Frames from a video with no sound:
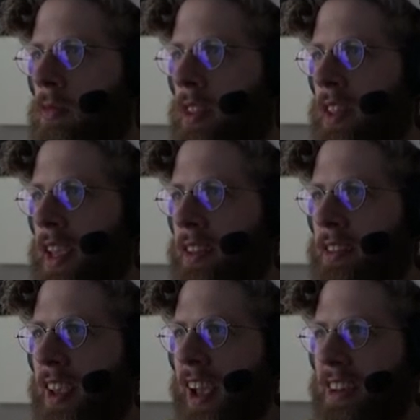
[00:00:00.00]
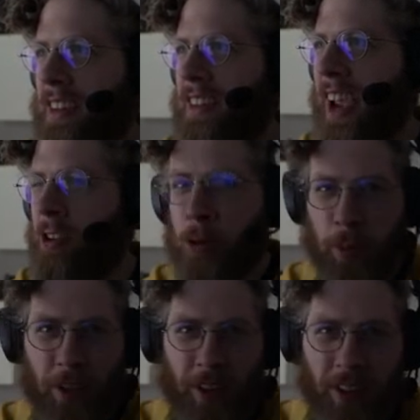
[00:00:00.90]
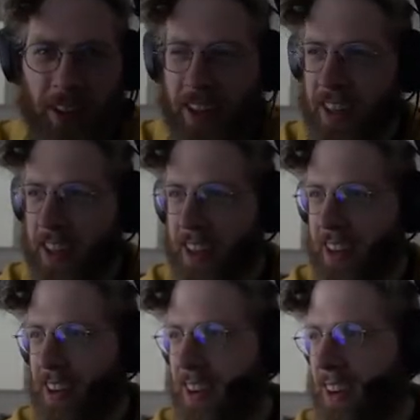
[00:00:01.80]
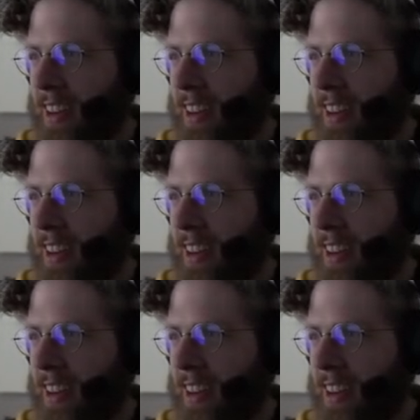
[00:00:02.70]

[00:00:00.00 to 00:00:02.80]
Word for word: Like it's kind of terrible in here.